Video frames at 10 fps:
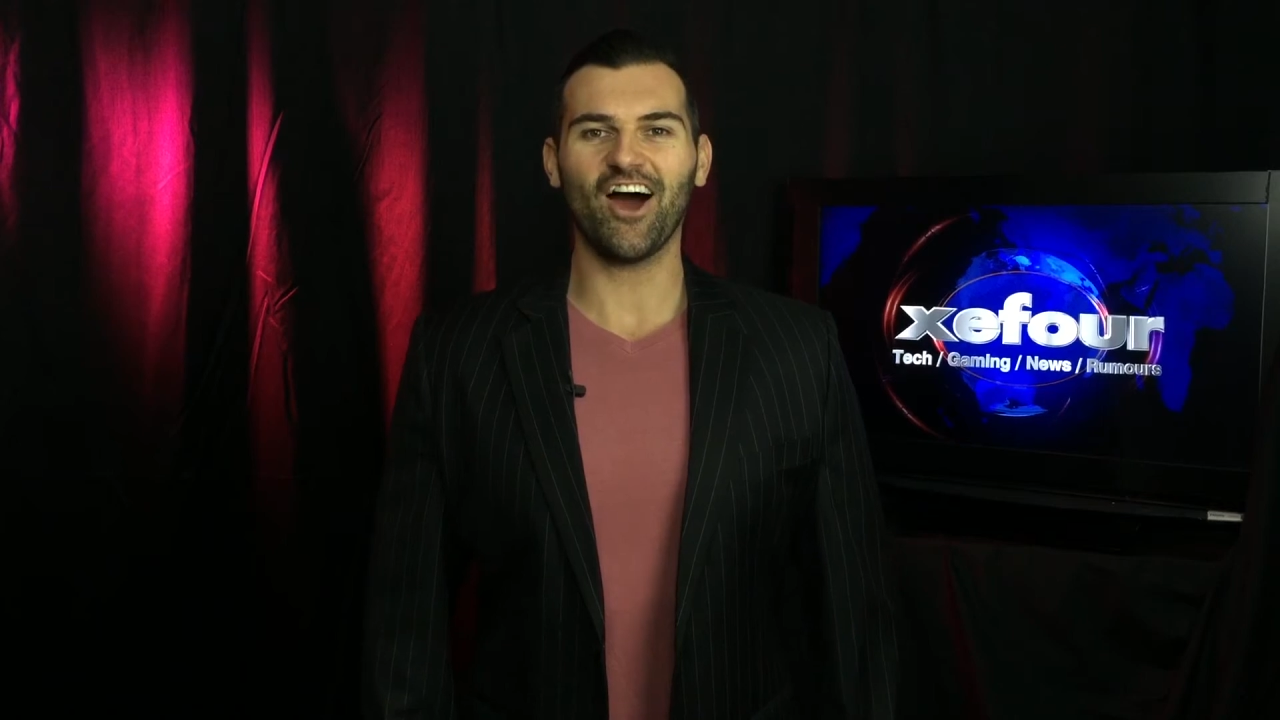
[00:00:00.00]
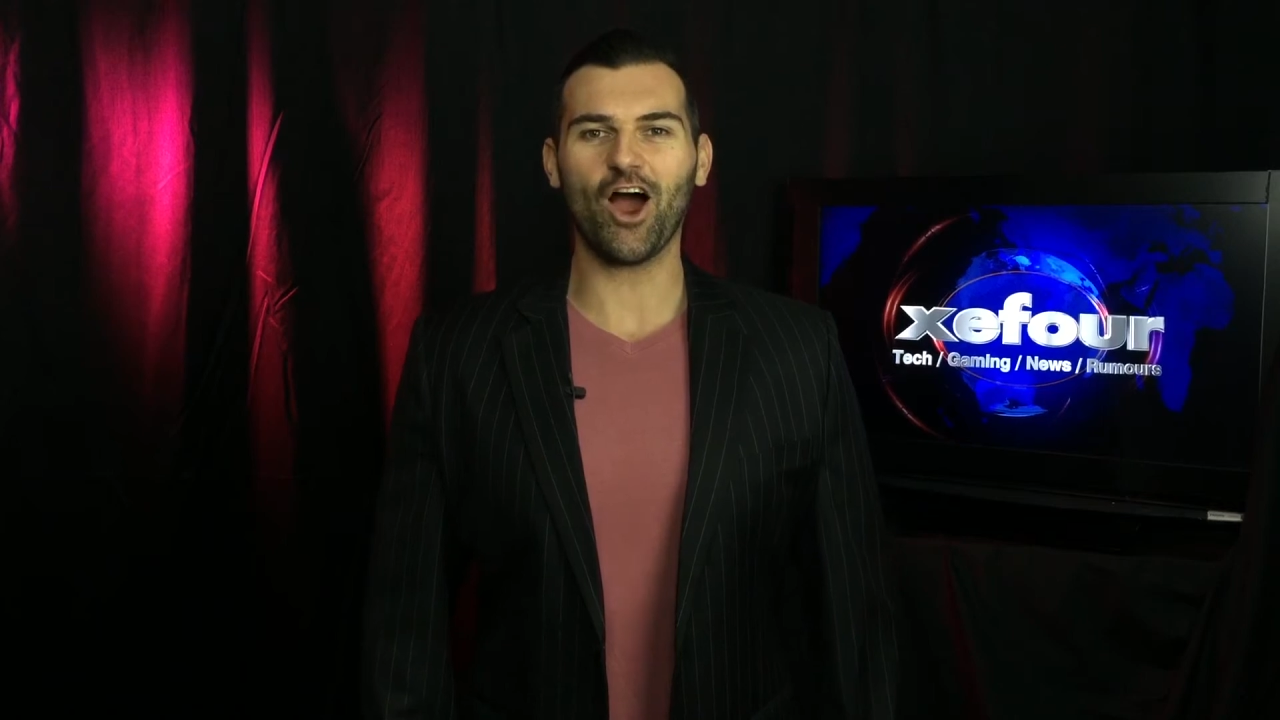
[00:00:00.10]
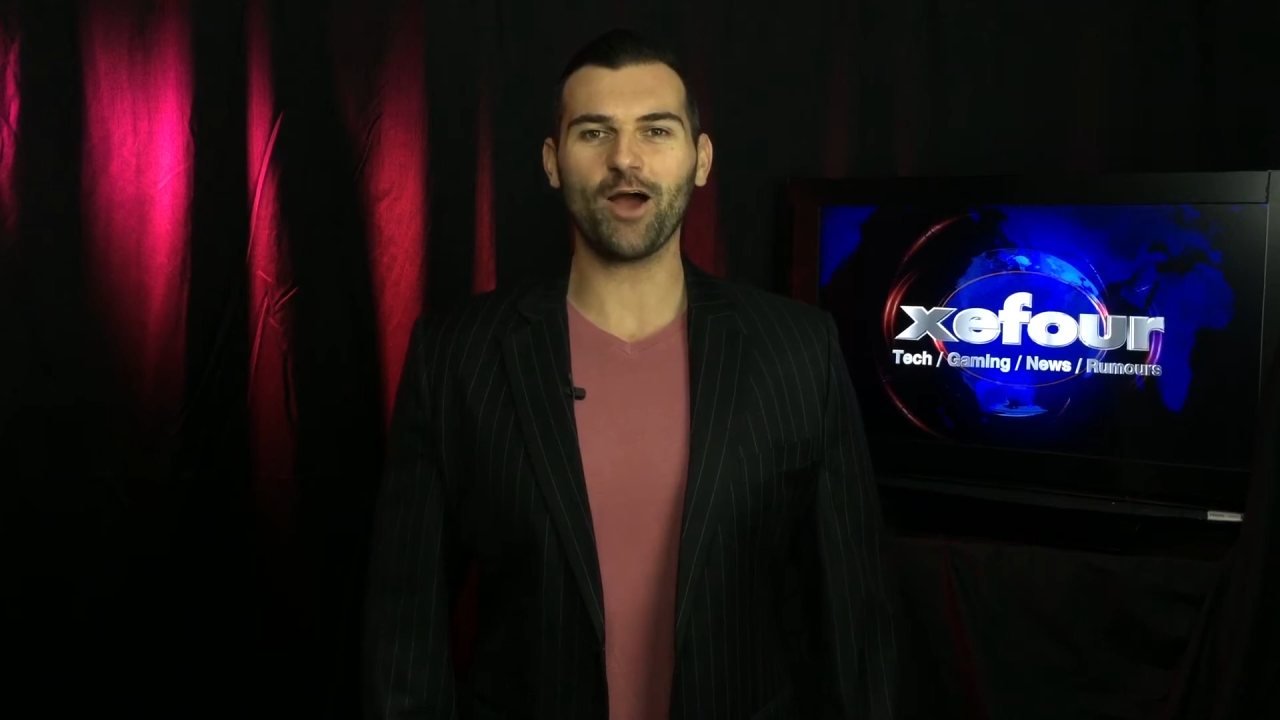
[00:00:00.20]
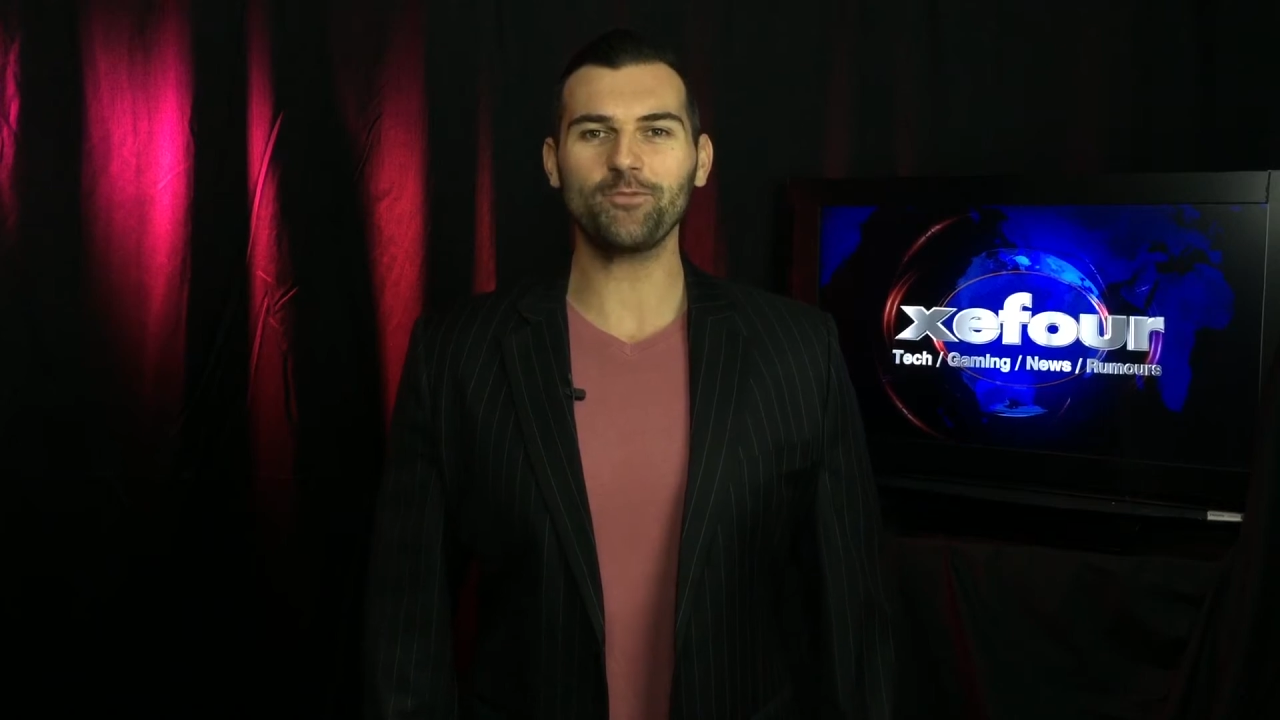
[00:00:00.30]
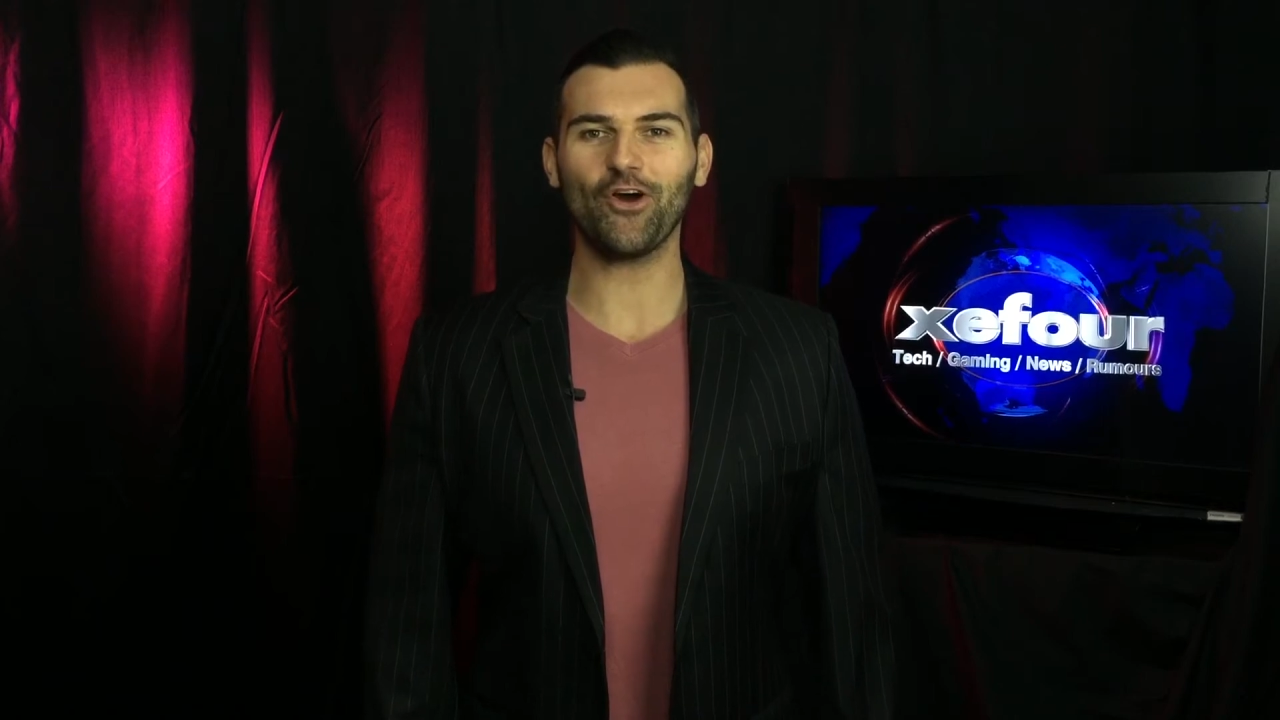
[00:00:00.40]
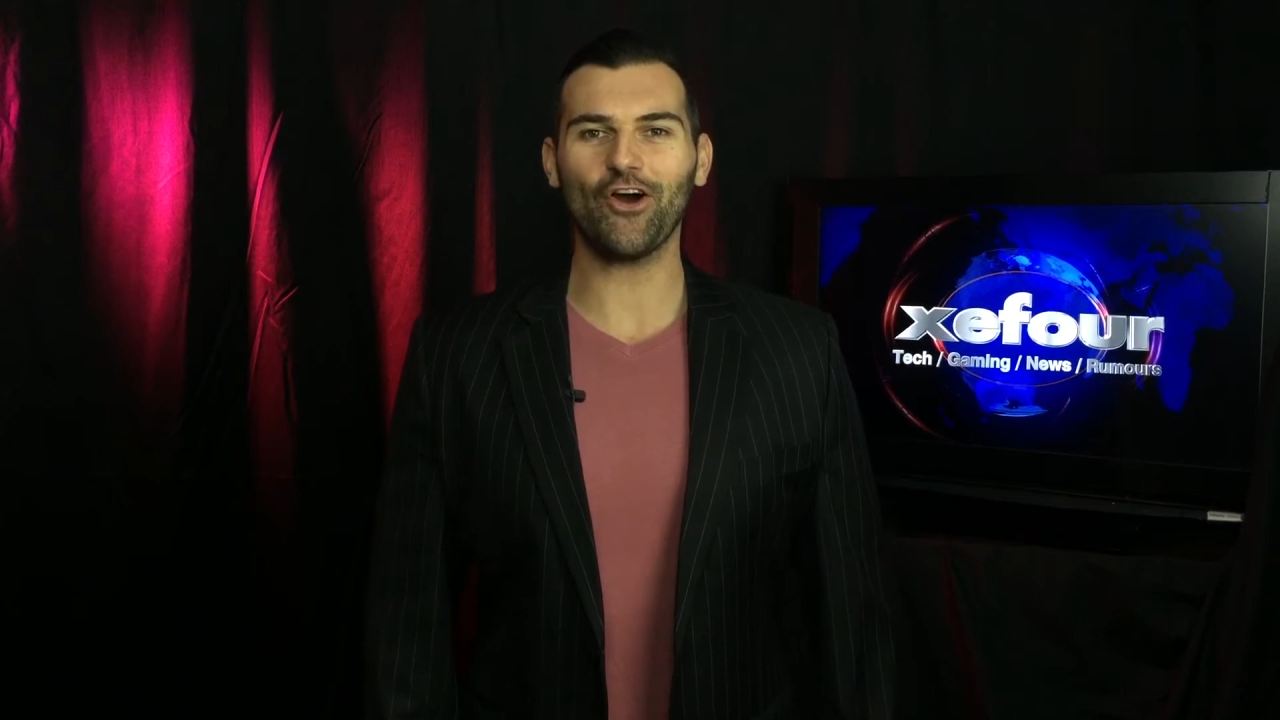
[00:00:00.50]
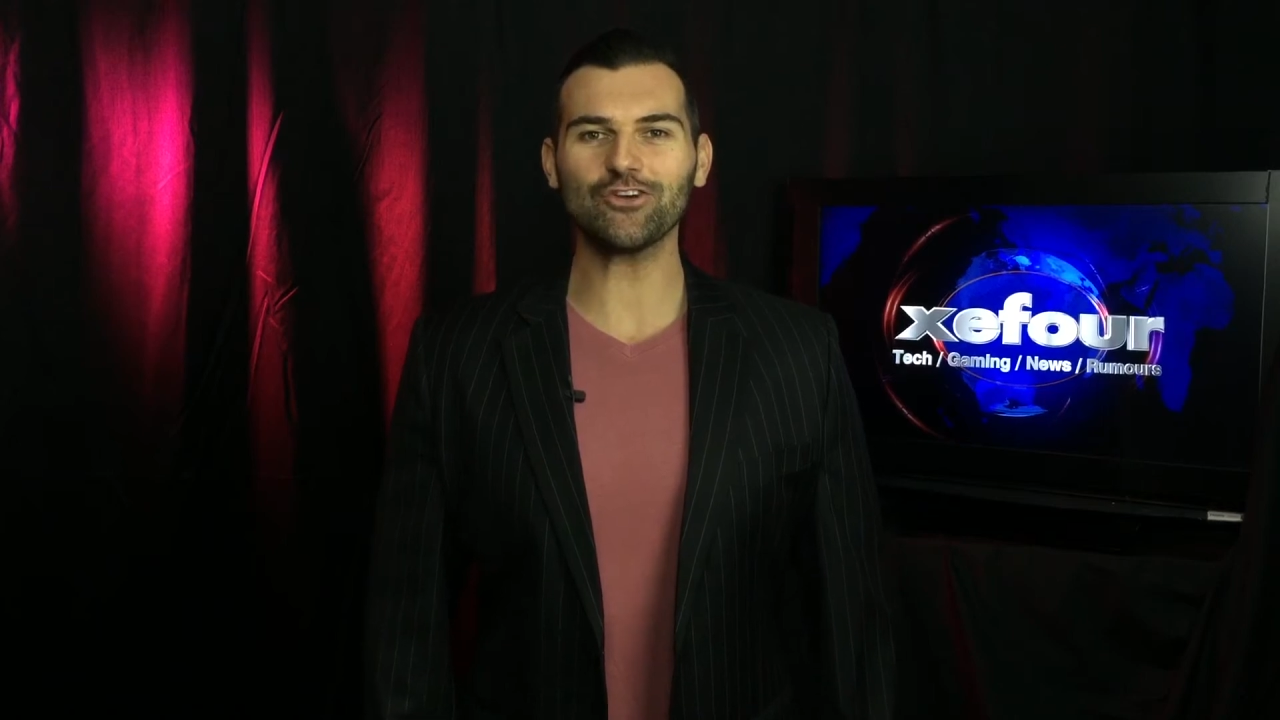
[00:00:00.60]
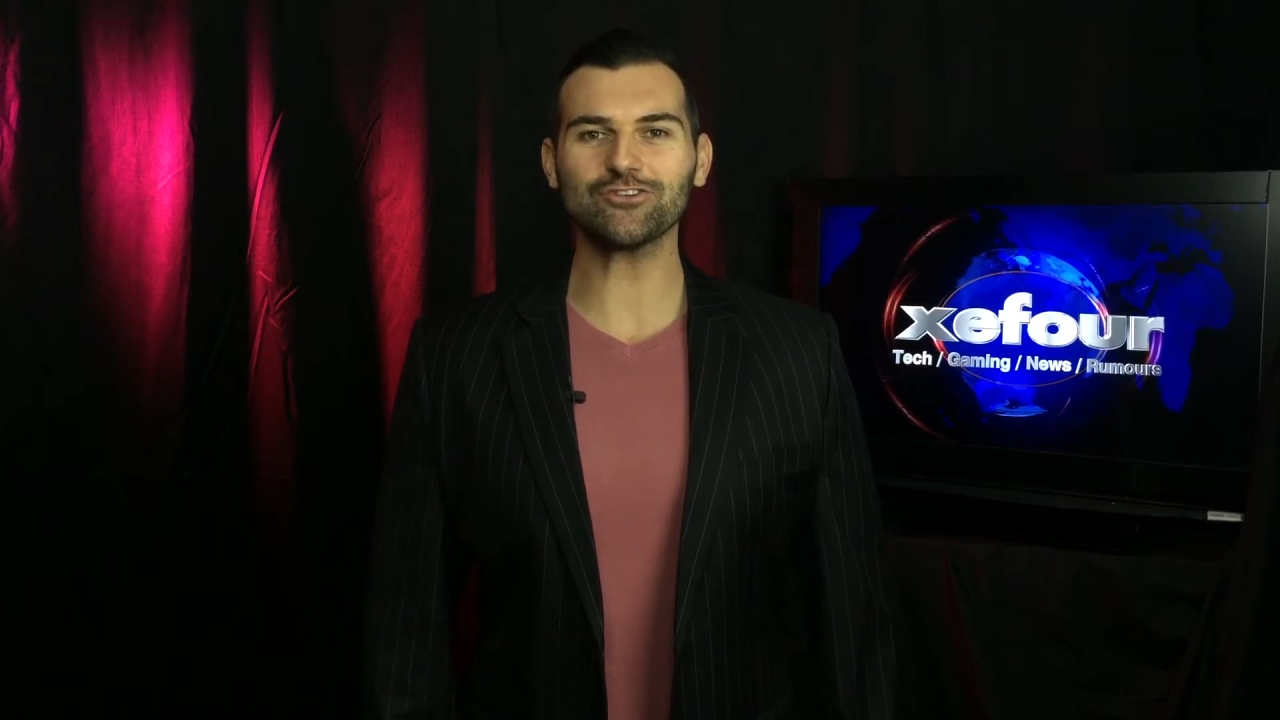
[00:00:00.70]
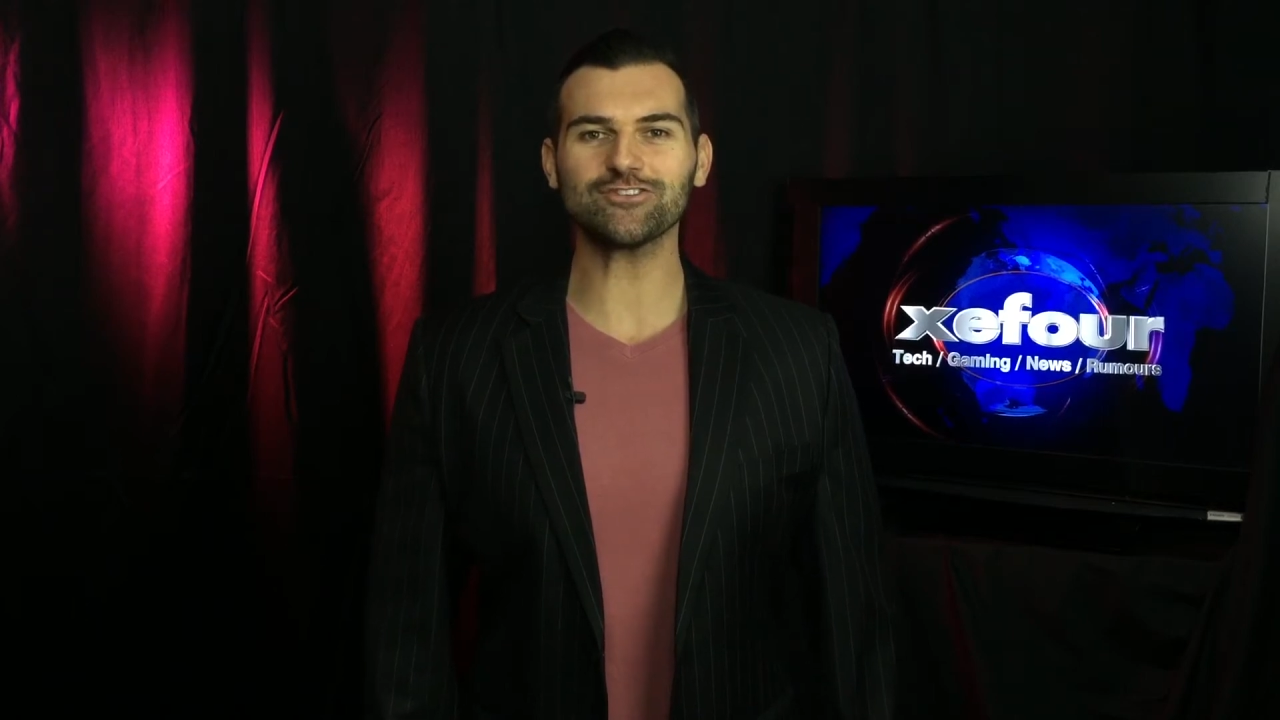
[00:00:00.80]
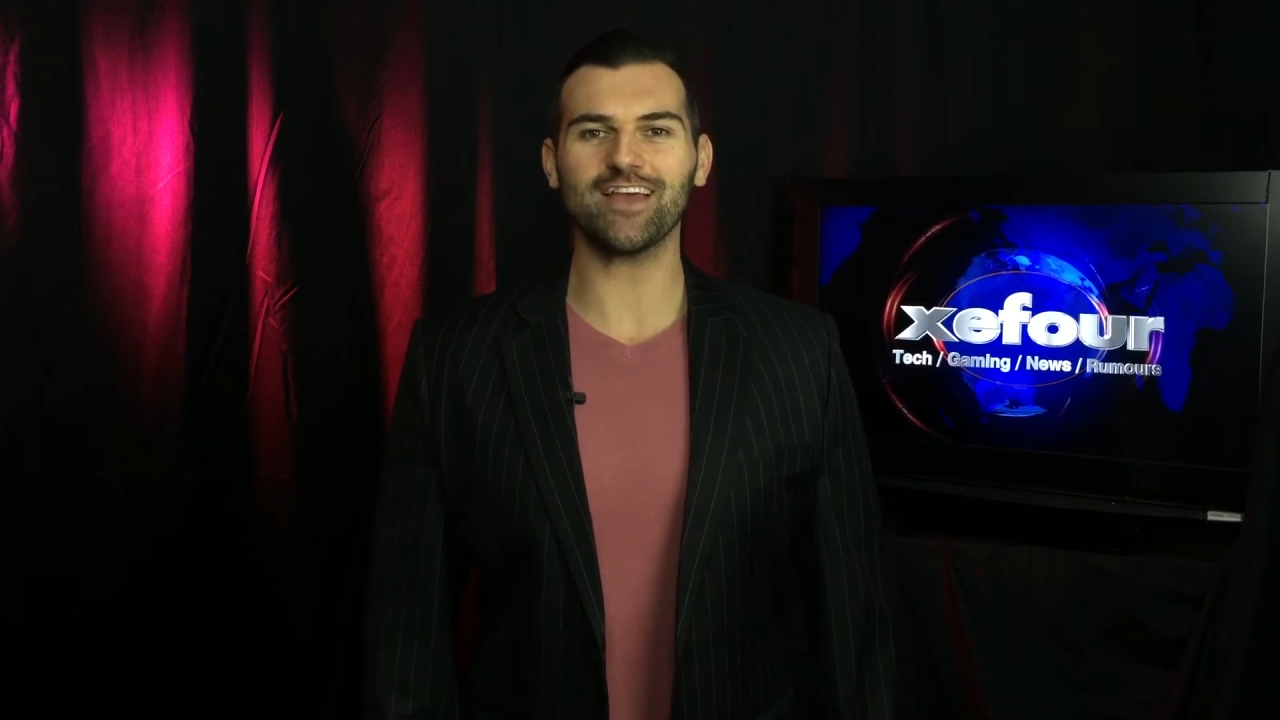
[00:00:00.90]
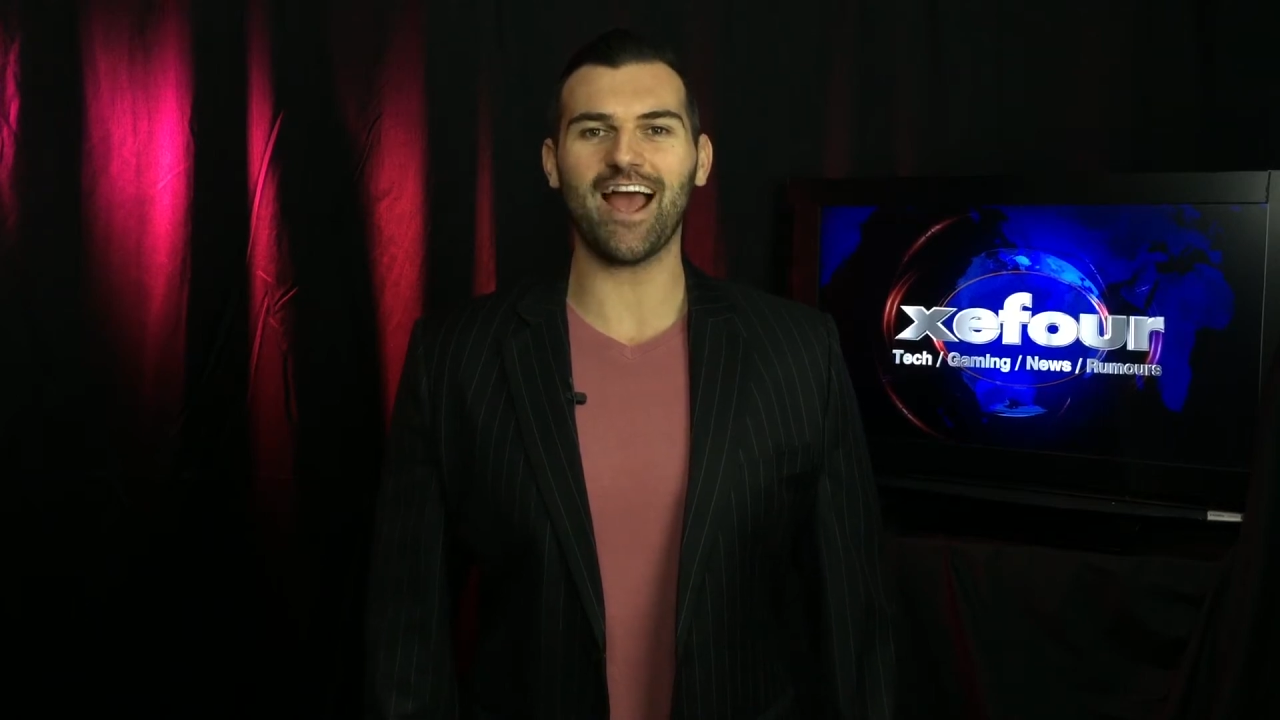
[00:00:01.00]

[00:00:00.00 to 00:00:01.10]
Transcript: I'm your host,